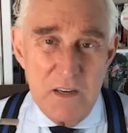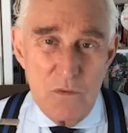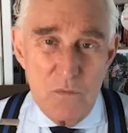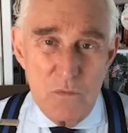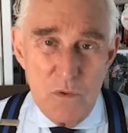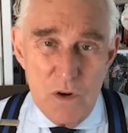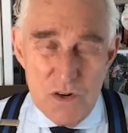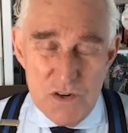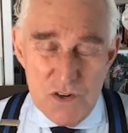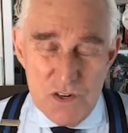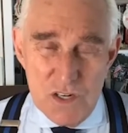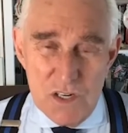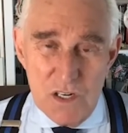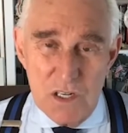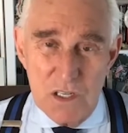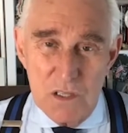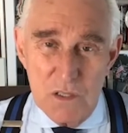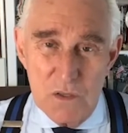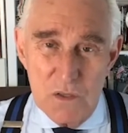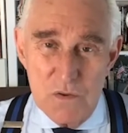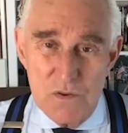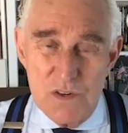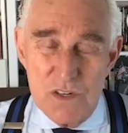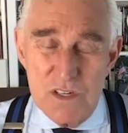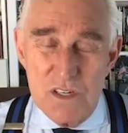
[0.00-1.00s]
Russian
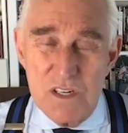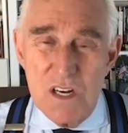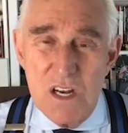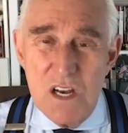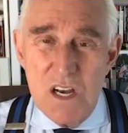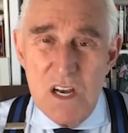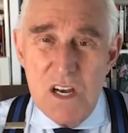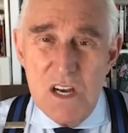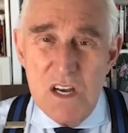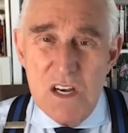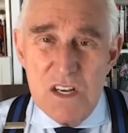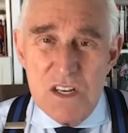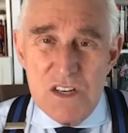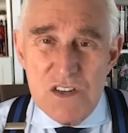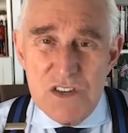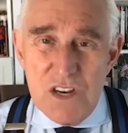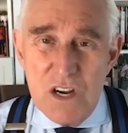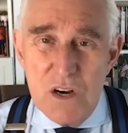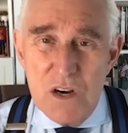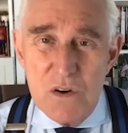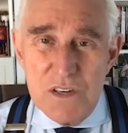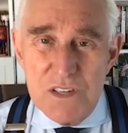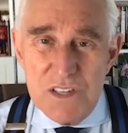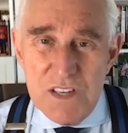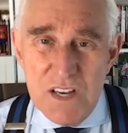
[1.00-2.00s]
collusion.
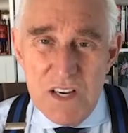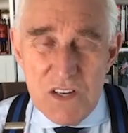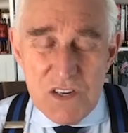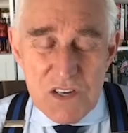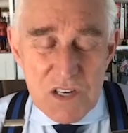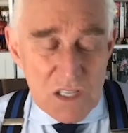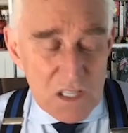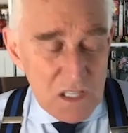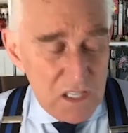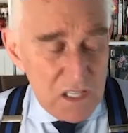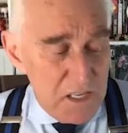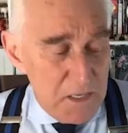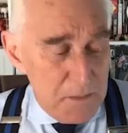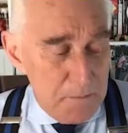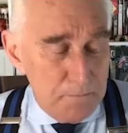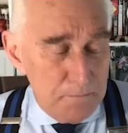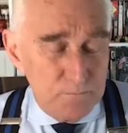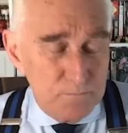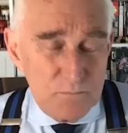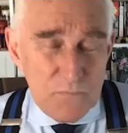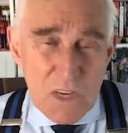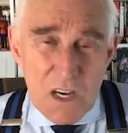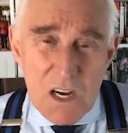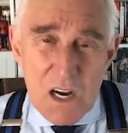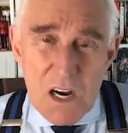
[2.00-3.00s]
So essentially,
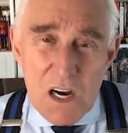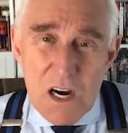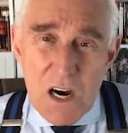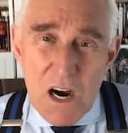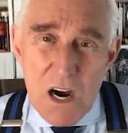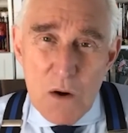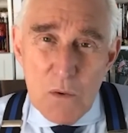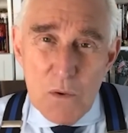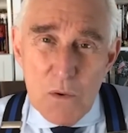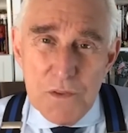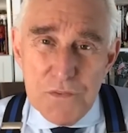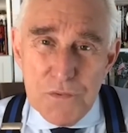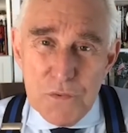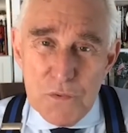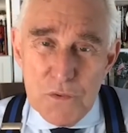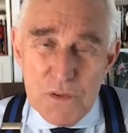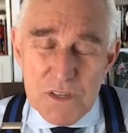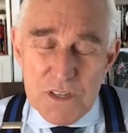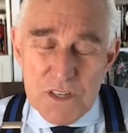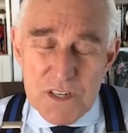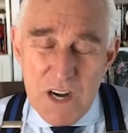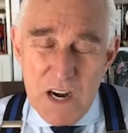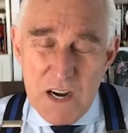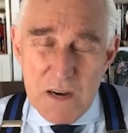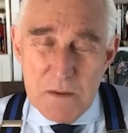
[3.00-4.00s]
I went through
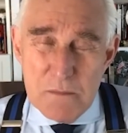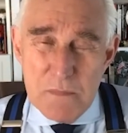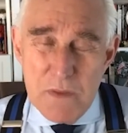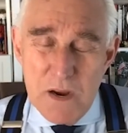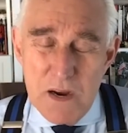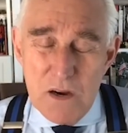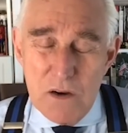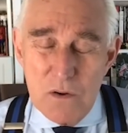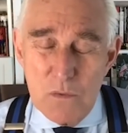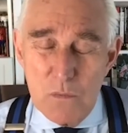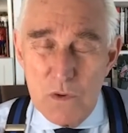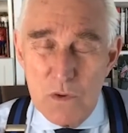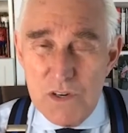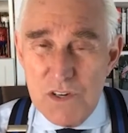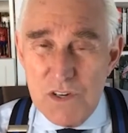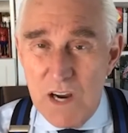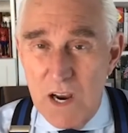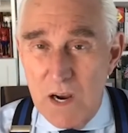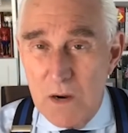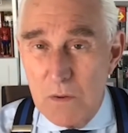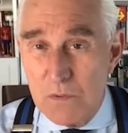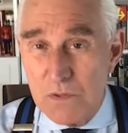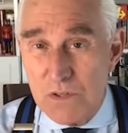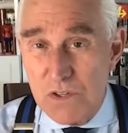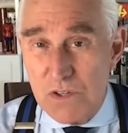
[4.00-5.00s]
this nightmare in which
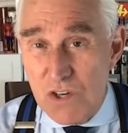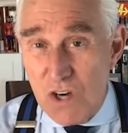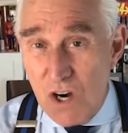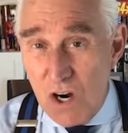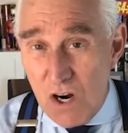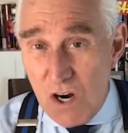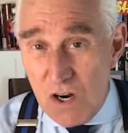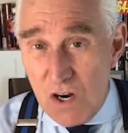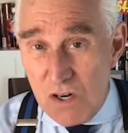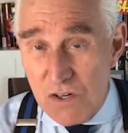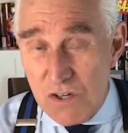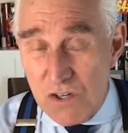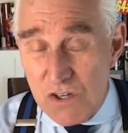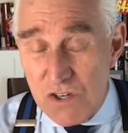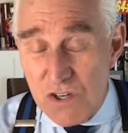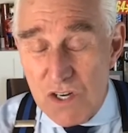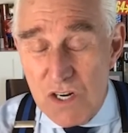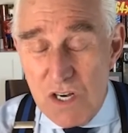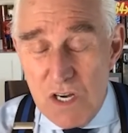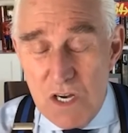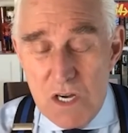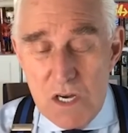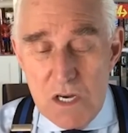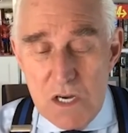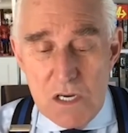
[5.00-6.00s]
I was charged
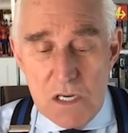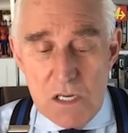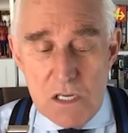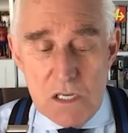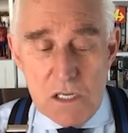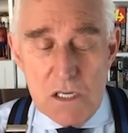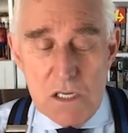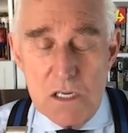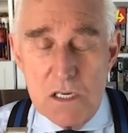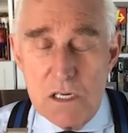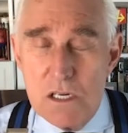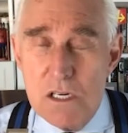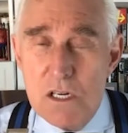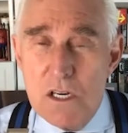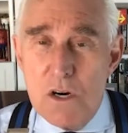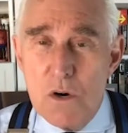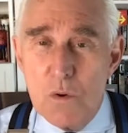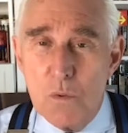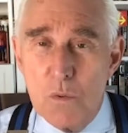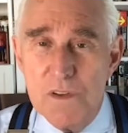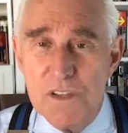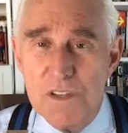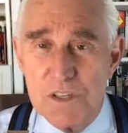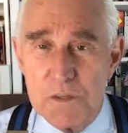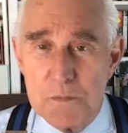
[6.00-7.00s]

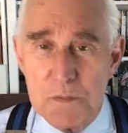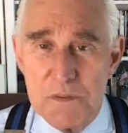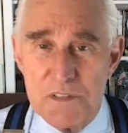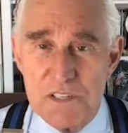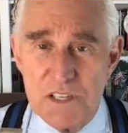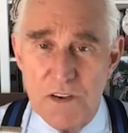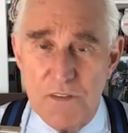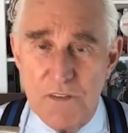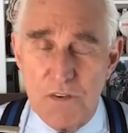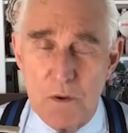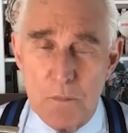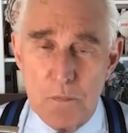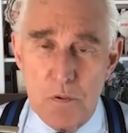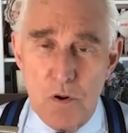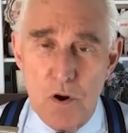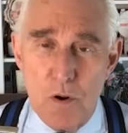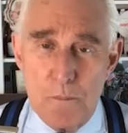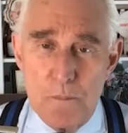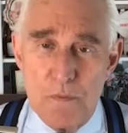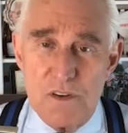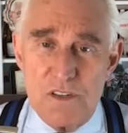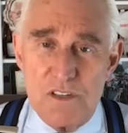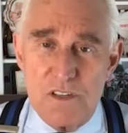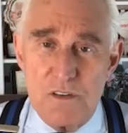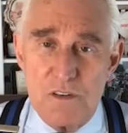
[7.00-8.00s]
with a specific
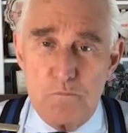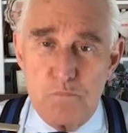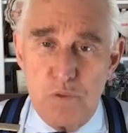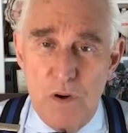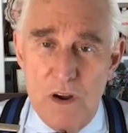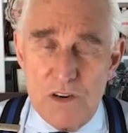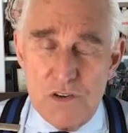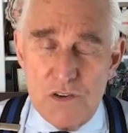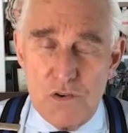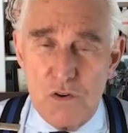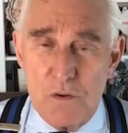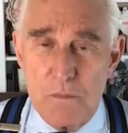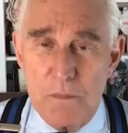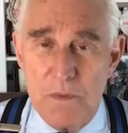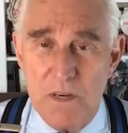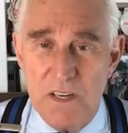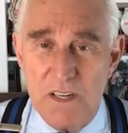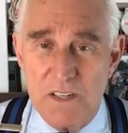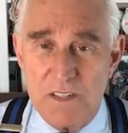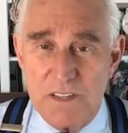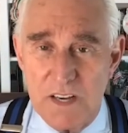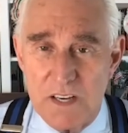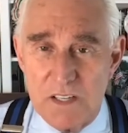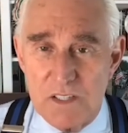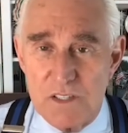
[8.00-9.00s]
purpose of pressuring me to
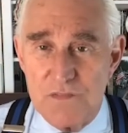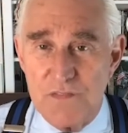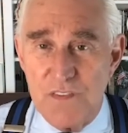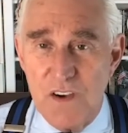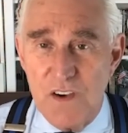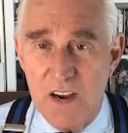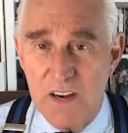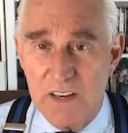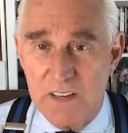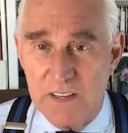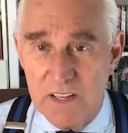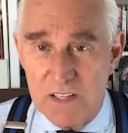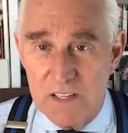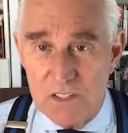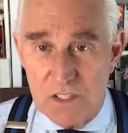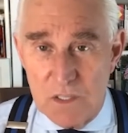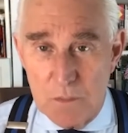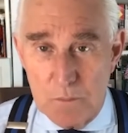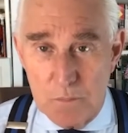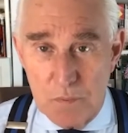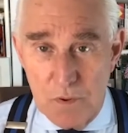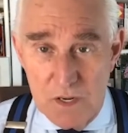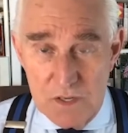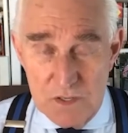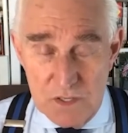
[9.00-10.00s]
testify against the
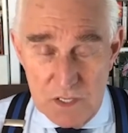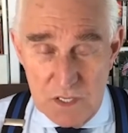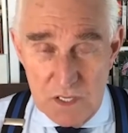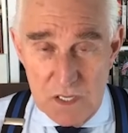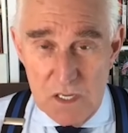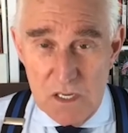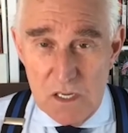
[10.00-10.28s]
president,